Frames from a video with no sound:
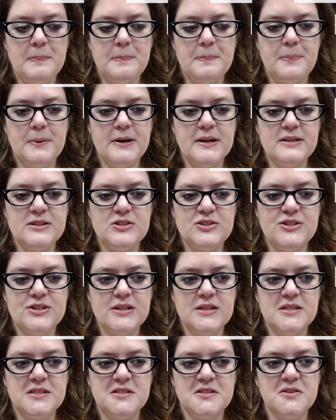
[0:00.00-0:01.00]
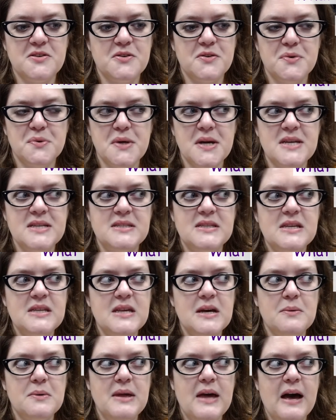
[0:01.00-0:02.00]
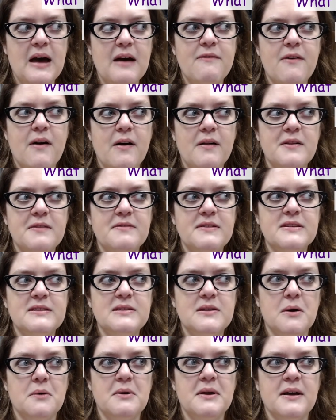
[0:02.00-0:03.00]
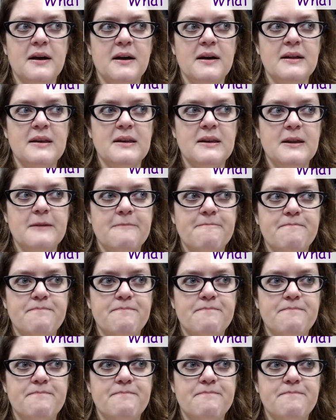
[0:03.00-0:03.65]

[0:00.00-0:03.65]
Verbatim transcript: but it's just crazy that we have all of this going on.